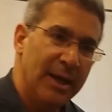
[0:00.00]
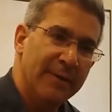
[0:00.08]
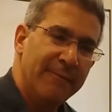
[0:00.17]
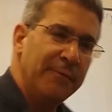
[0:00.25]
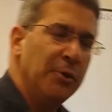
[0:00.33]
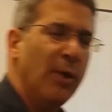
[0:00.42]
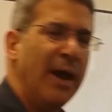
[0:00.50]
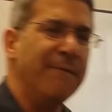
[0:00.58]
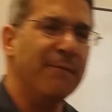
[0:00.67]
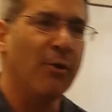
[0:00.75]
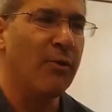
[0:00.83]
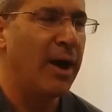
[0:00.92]
Few
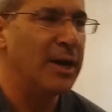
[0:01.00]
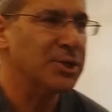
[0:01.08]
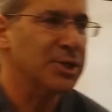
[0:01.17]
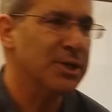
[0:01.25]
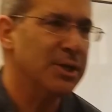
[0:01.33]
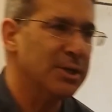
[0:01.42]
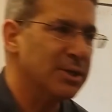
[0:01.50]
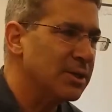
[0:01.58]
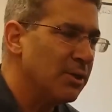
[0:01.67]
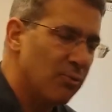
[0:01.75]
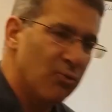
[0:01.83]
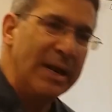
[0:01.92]
effleurages,
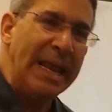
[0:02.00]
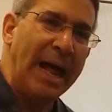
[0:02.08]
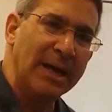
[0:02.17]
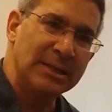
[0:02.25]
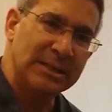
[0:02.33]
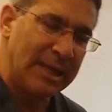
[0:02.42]
relax